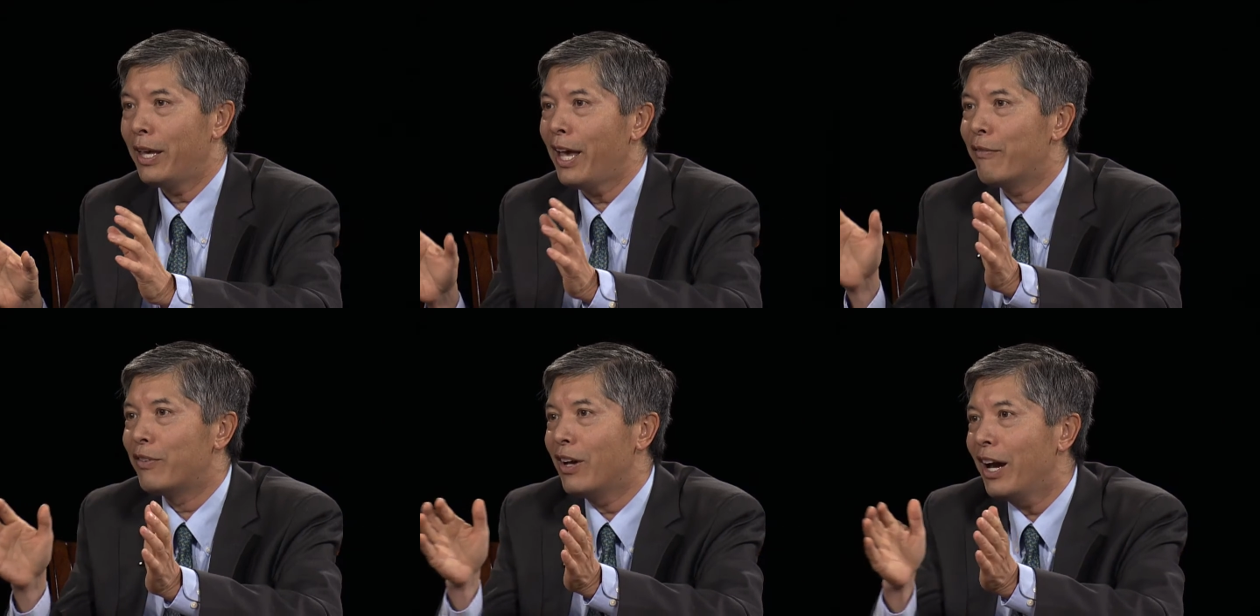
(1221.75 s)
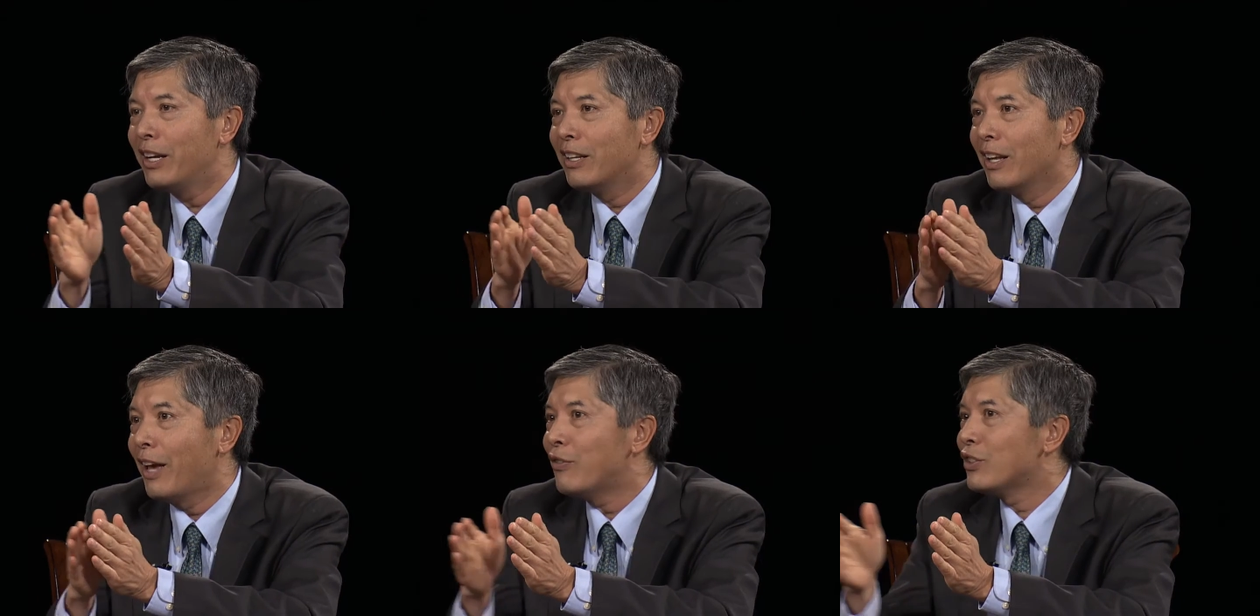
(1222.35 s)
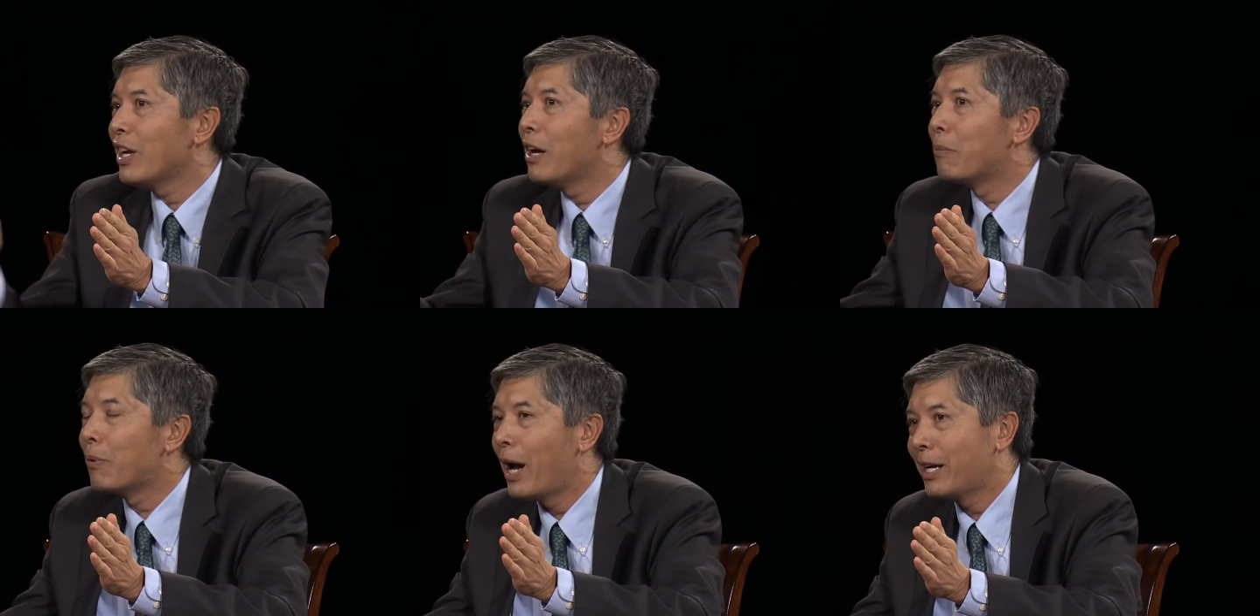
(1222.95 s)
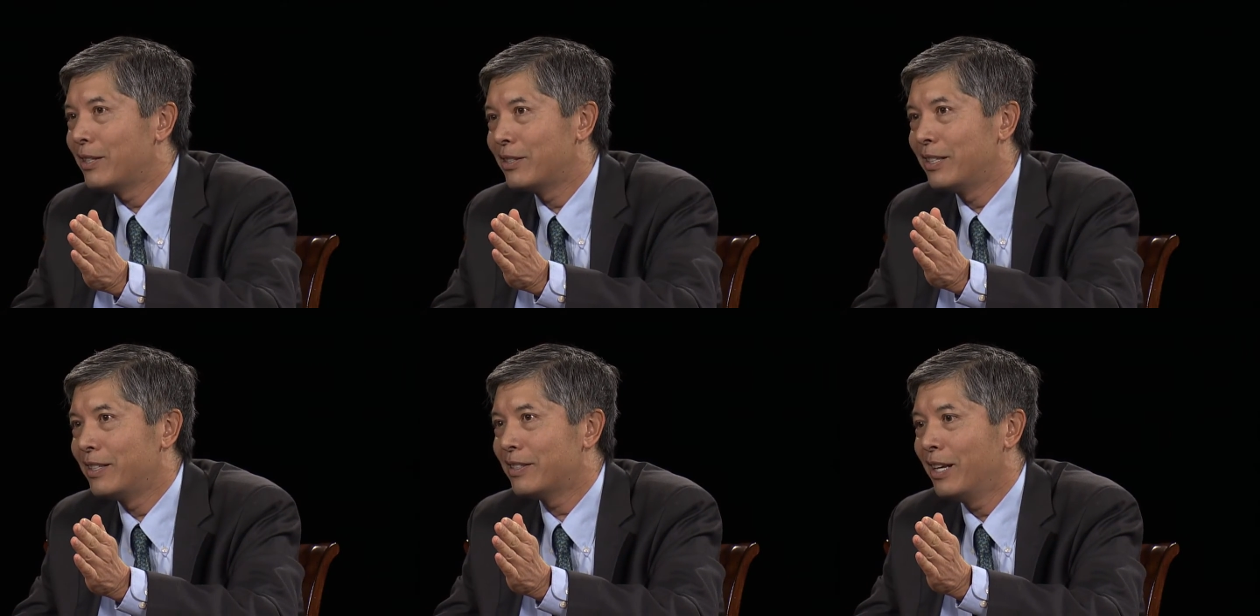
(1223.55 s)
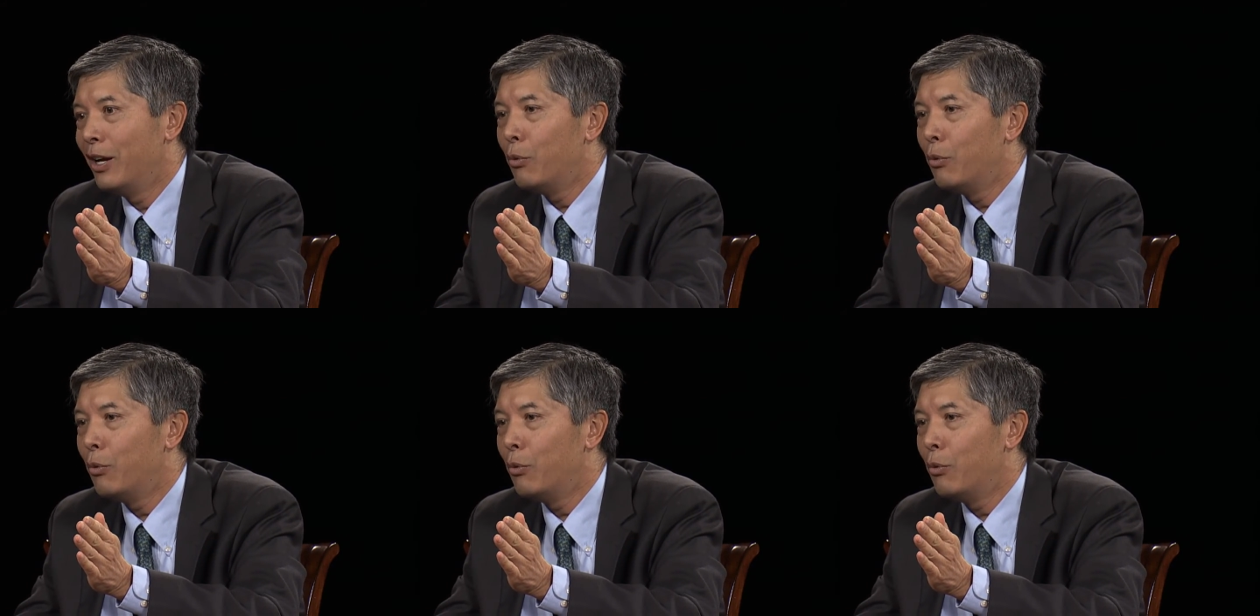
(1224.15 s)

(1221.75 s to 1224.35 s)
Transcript: they have nine lifestyle practices,